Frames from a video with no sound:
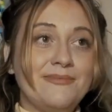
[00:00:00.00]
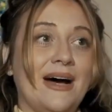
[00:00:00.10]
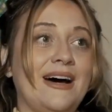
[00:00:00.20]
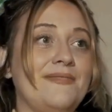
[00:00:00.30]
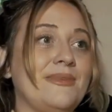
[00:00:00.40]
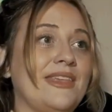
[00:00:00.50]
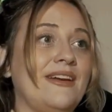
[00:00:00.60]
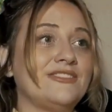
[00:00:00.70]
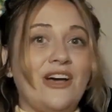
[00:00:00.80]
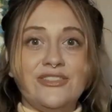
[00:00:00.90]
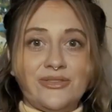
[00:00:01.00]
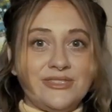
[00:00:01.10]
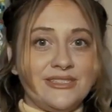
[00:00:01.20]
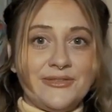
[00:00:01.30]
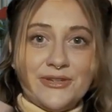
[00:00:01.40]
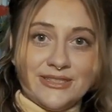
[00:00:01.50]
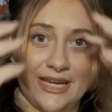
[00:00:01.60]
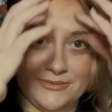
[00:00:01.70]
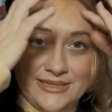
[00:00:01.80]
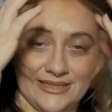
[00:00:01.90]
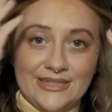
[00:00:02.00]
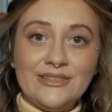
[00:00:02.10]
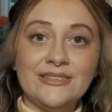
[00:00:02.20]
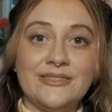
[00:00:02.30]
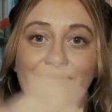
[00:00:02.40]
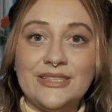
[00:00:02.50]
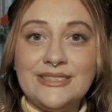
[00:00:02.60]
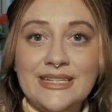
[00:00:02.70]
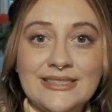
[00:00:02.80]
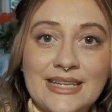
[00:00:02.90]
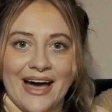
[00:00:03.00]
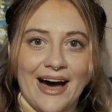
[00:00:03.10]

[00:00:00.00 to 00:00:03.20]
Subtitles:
But there's all sorts of different types of deals and visits.